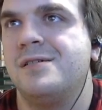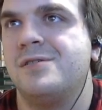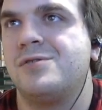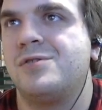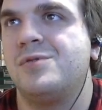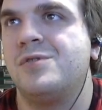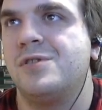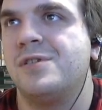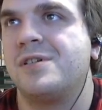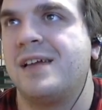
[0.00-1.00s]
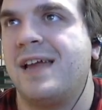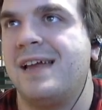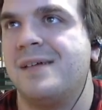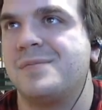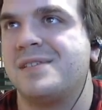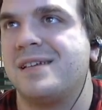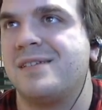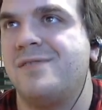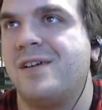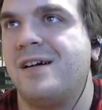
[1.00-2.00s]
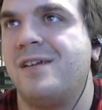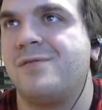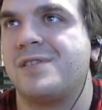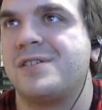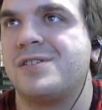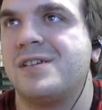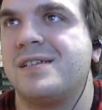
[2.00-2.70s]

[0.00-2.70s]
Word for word: Those are two so, good looking games. Like fuck off. That's why shit. it's